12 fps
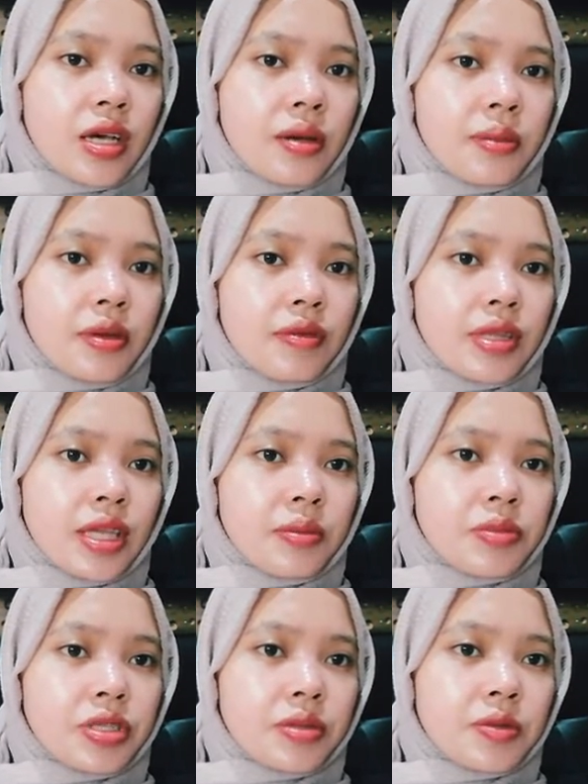A
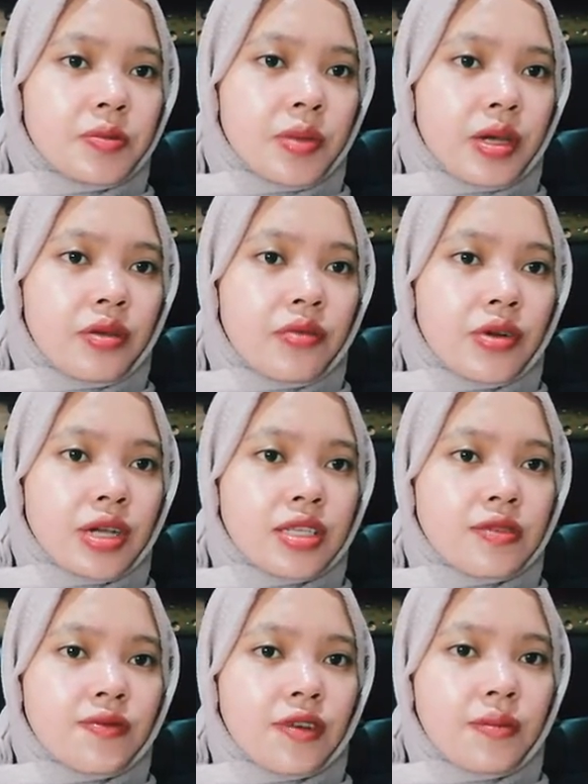maritime debt may
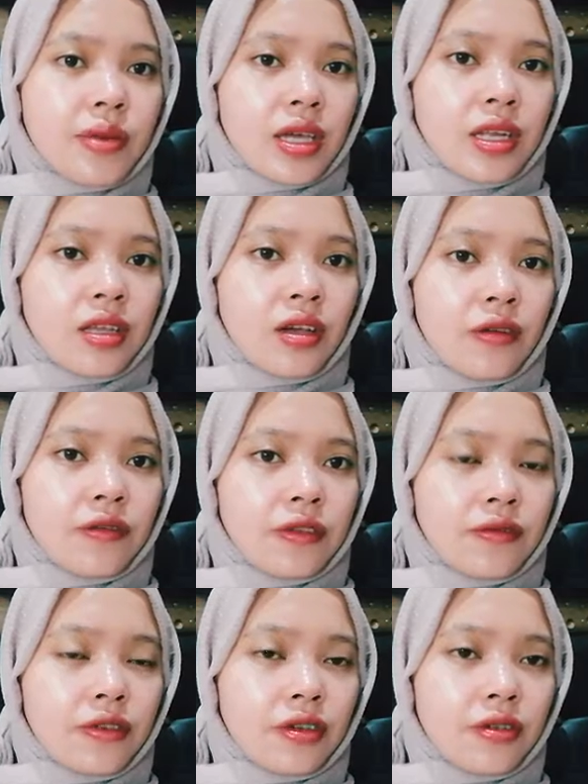arise from any of the
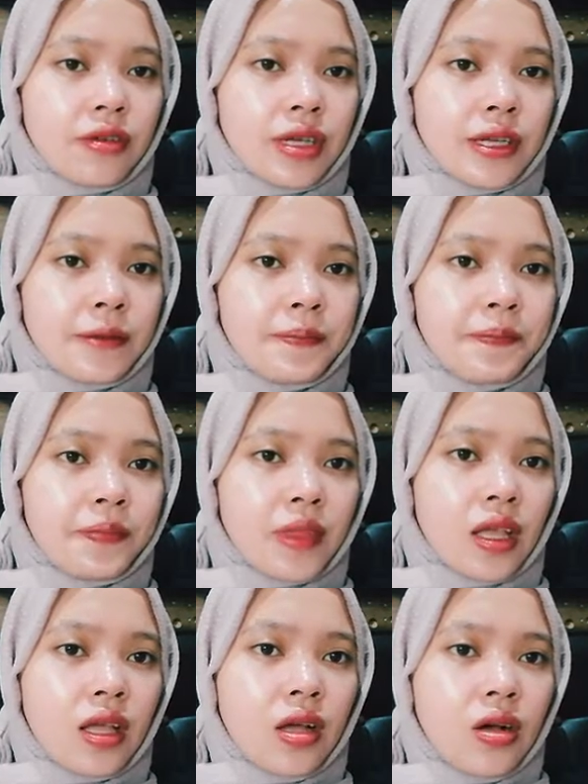following:
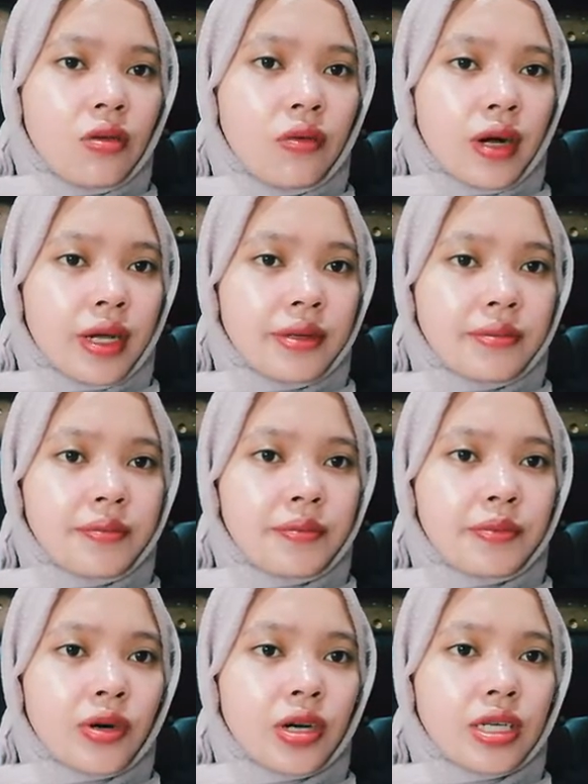1.
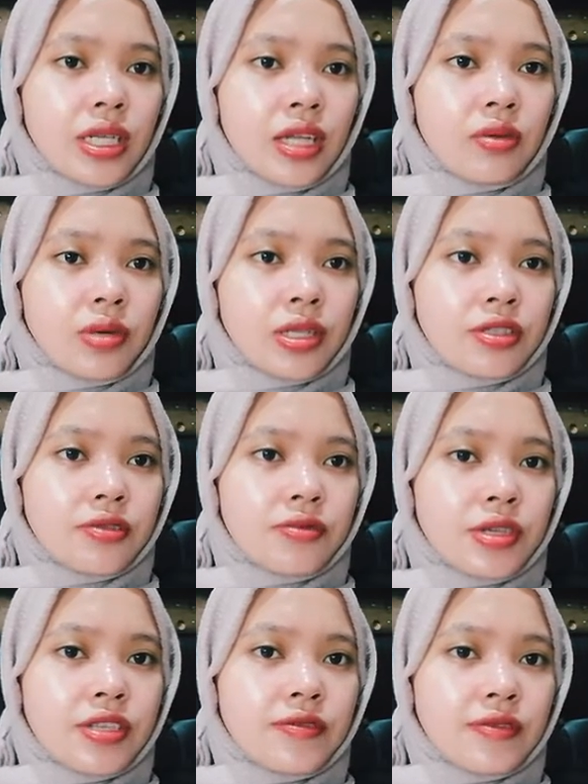Port and
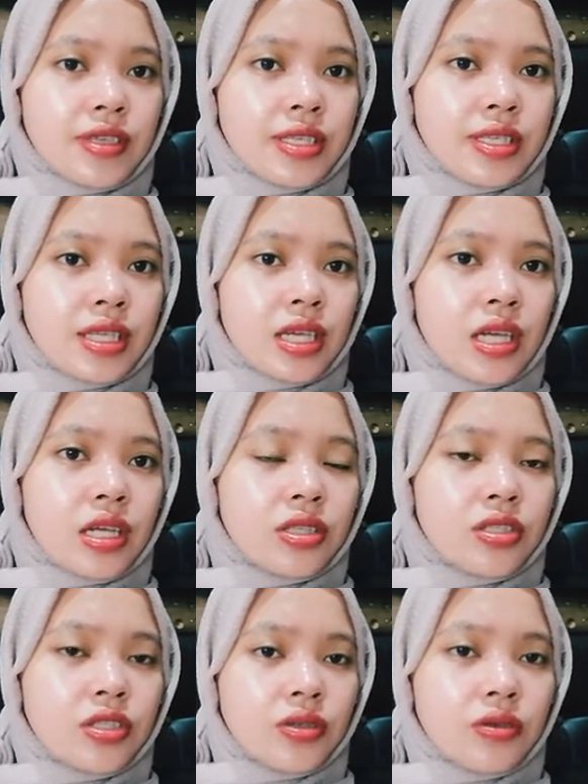waterways fees.
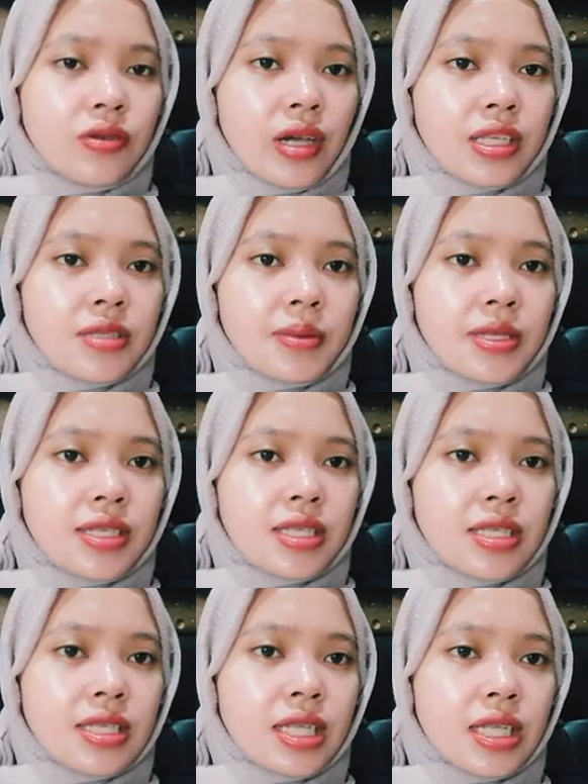2.
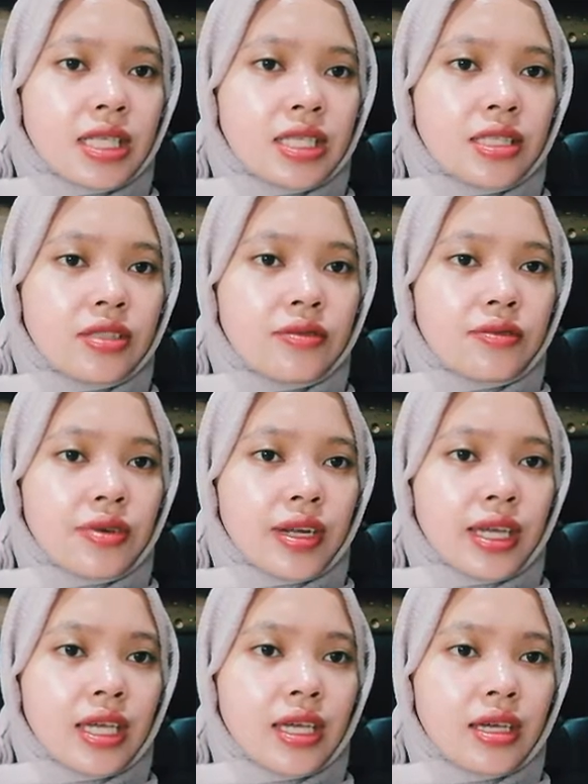Expenses relating to
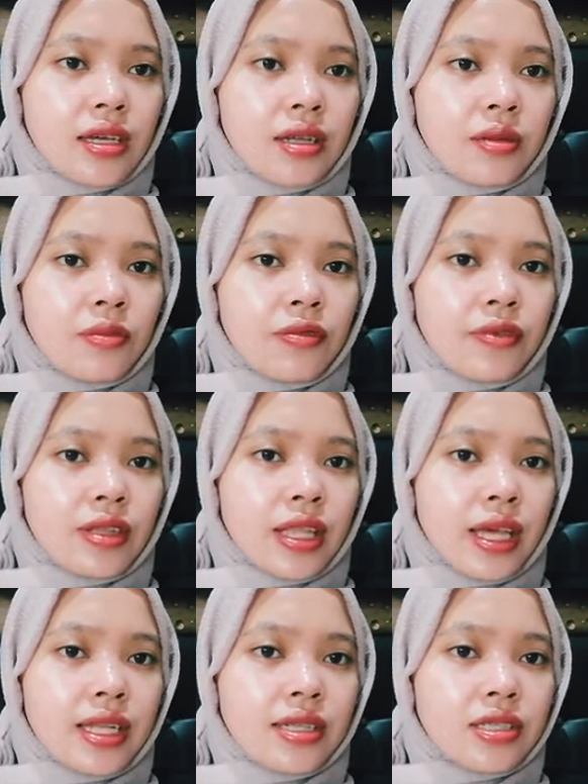wreck removal
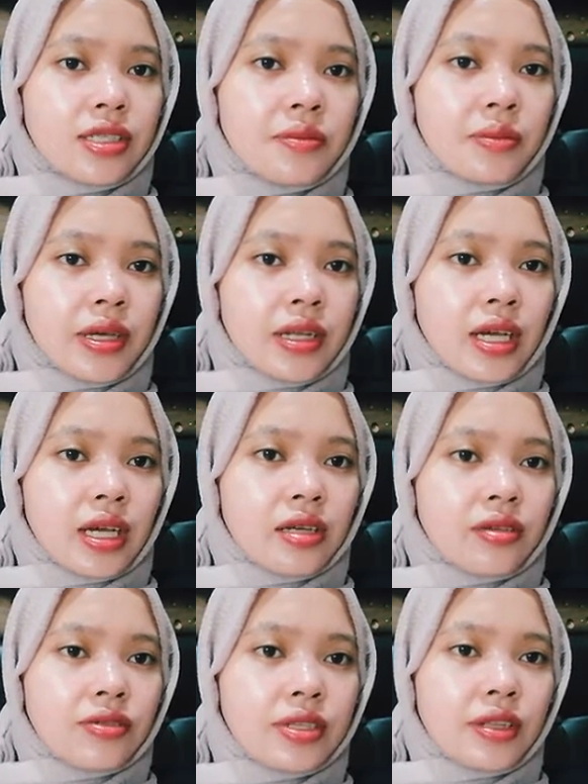and ship and
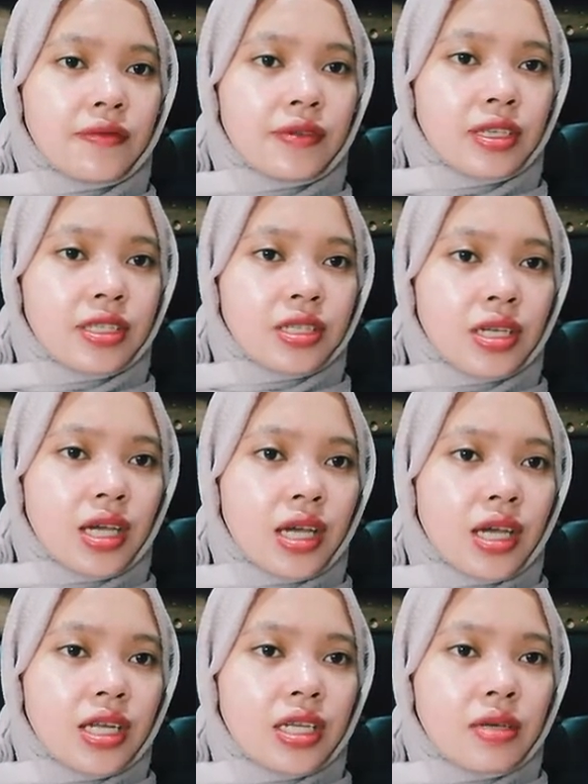cargo salvage.
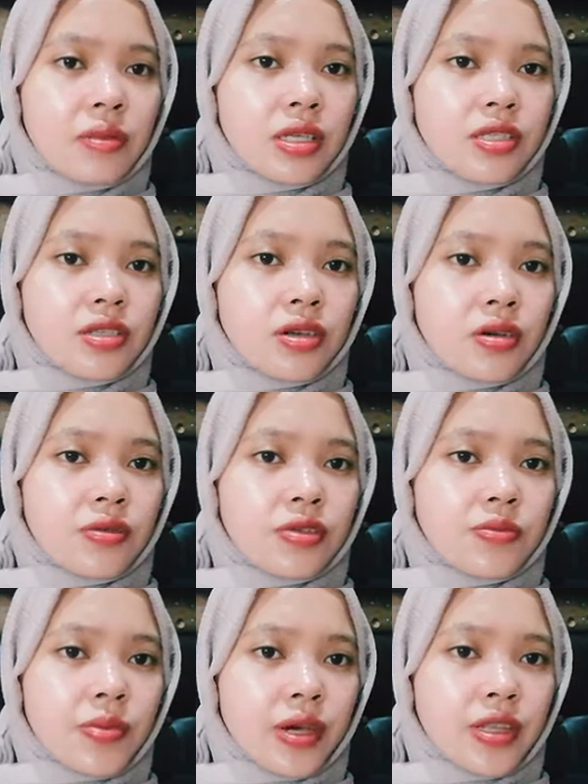Damage
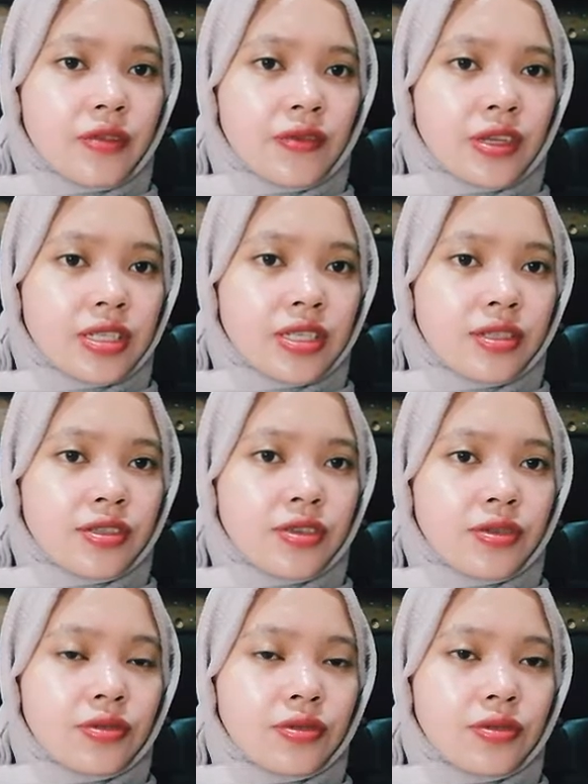caused by the vessel
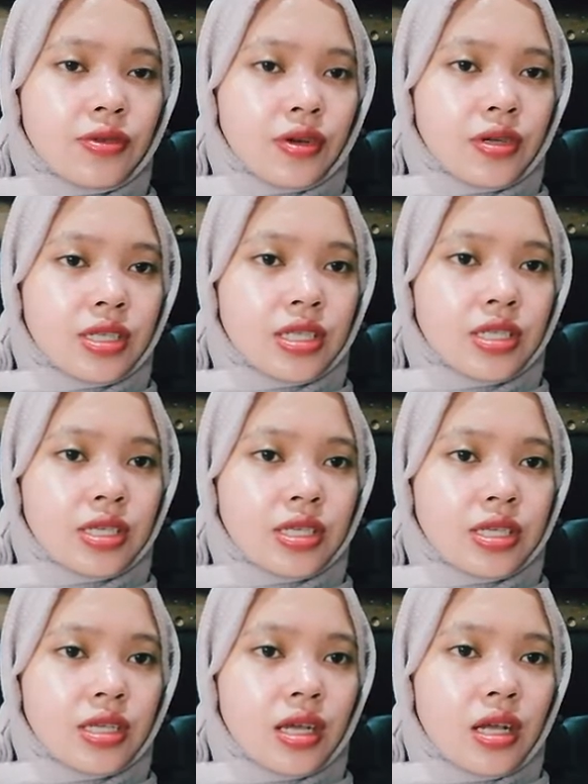due to
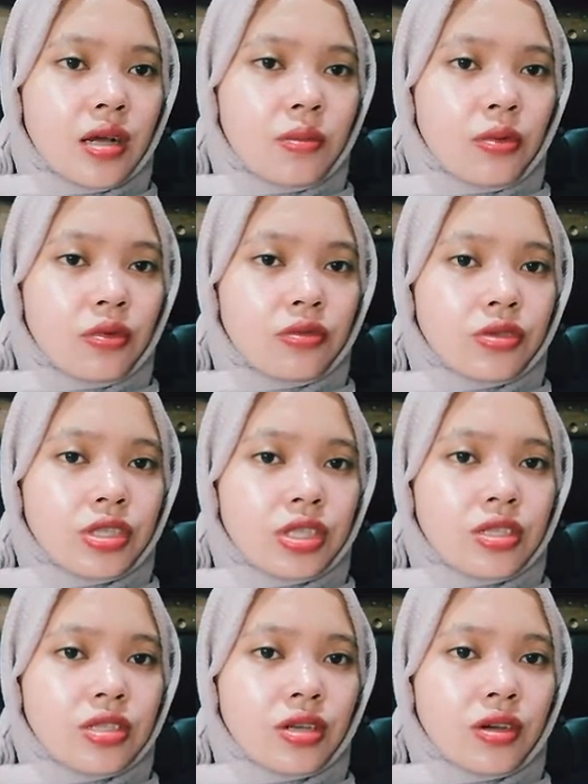collisions,
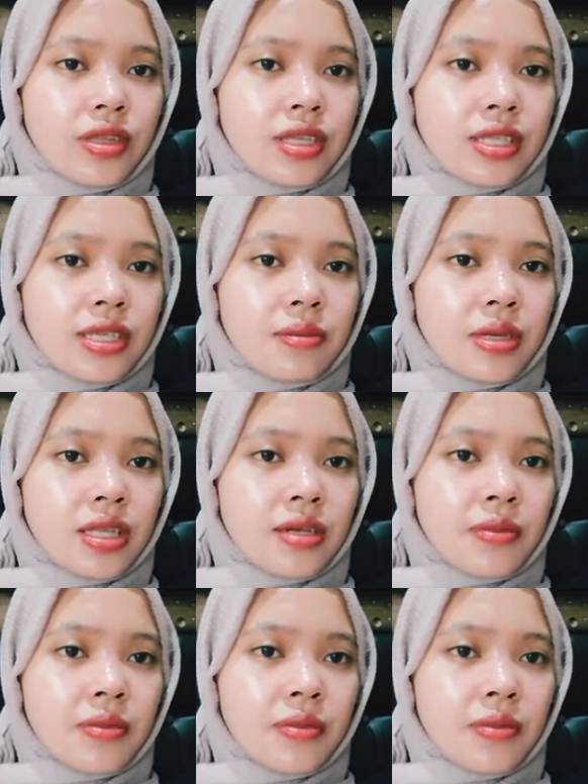pollutions, or the similar